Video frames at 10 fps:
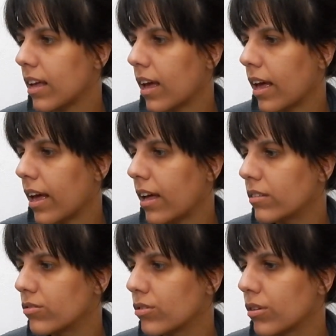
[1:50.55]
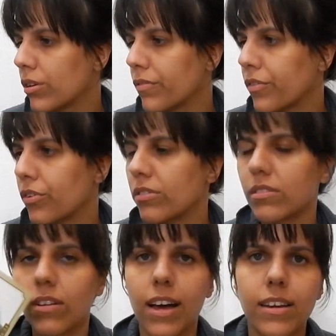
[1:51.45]
and Julie Verne's
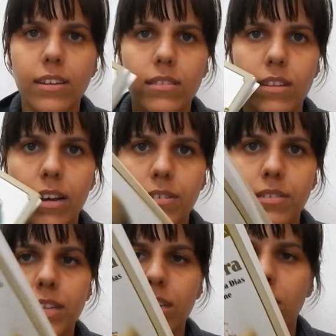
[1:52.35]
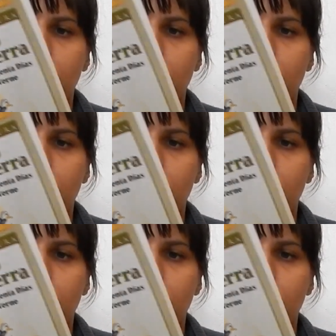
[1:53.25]
Diary.